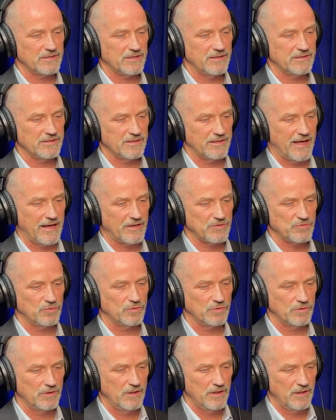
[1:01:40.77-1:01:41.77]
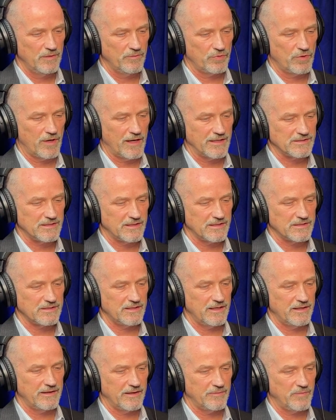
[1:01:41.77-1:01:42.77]
It's an actual
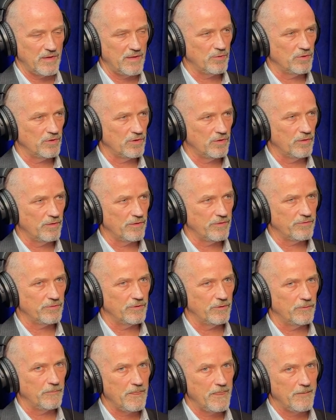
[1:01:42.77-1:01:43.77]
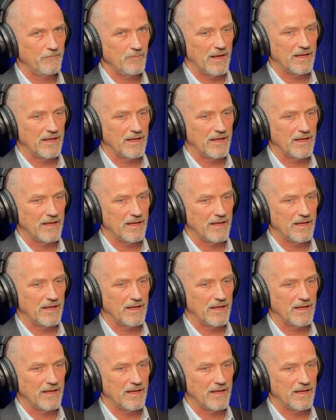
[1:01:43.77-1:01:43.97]
process that people are going through.